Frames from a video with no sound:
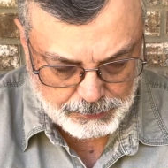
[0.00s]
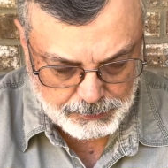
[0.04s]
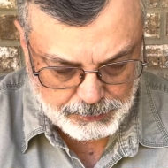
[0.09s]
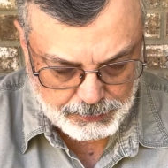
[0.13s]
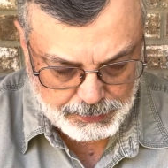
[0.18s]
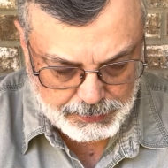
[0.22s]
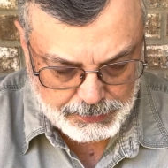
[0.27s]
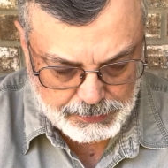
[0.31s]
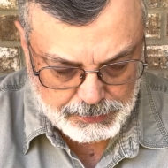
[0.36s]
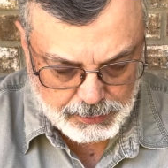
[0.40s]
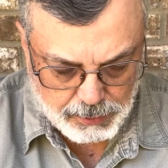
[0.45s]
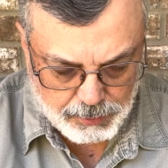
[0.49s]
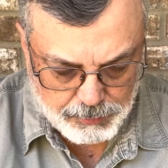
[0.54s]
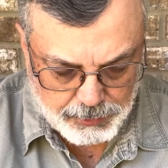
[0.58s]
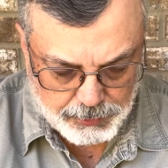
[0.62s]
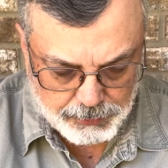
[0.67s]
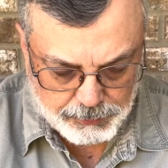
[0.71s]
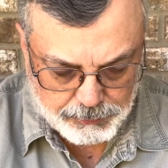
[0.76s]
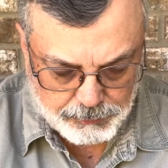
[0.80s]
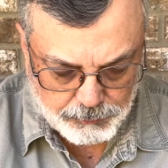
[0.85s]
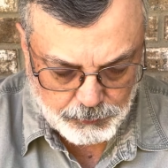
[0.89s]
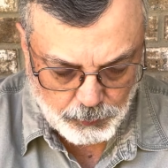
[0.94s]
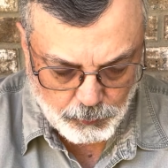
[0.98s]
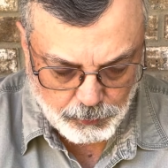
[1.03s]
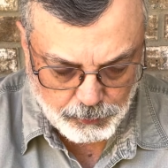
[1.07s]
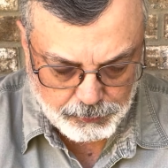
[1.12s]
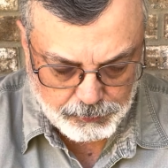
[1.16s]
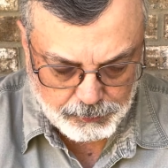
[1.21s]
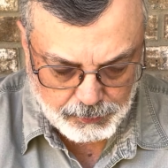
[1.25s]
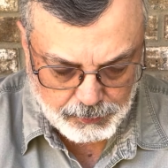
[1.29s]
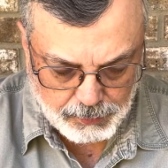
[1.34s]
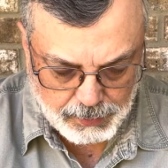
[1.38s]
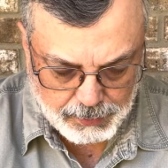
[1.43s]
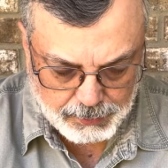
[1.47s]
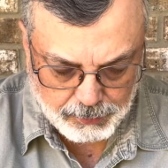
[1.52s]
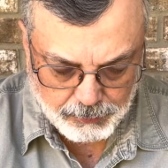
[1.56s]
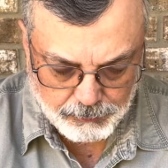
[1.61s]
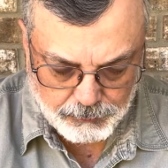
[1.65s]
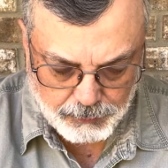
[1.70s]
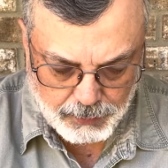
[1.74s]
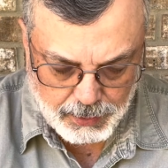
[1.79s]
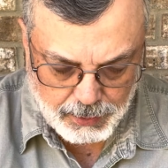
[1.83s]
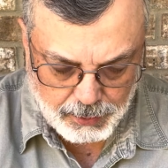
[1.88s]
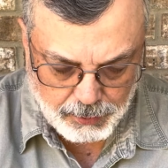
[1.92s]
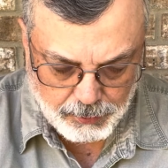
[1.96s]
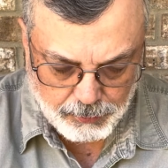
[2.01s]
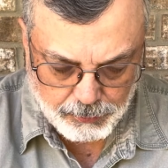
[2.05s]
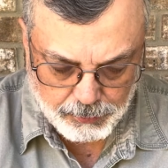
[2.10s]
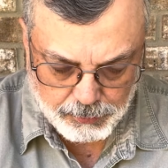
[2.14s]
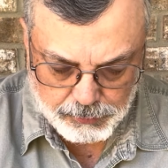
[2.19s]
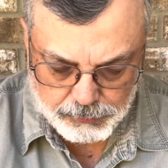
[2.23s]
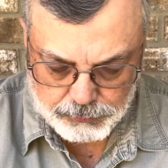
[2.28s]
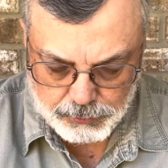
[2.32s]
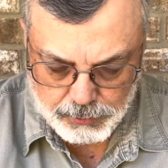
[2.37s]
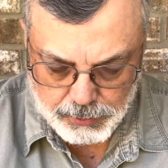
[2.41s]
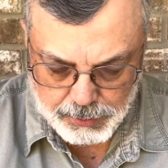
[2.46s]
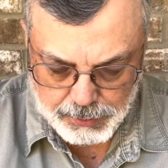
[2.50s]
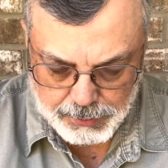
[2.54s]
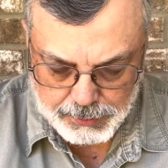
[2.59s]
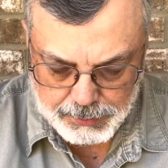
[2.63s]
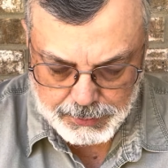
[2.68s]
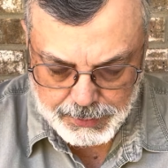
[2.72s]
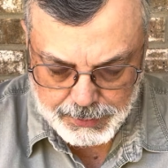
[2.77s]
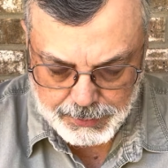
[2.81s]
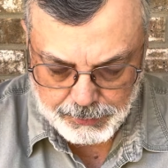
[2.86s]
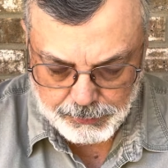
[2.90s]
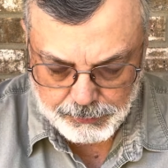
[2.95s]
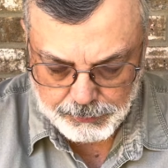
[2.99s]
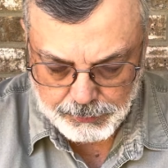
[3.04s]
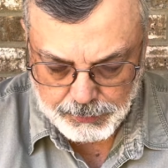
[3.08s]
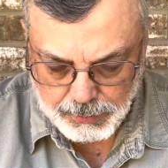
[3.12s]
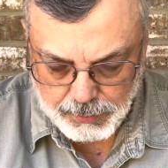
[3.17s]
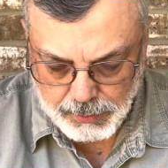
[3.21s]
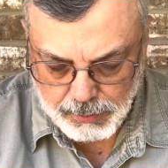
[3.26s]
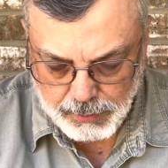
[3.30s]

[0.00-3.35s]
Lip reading: He cometh forth like a flower and is cut down.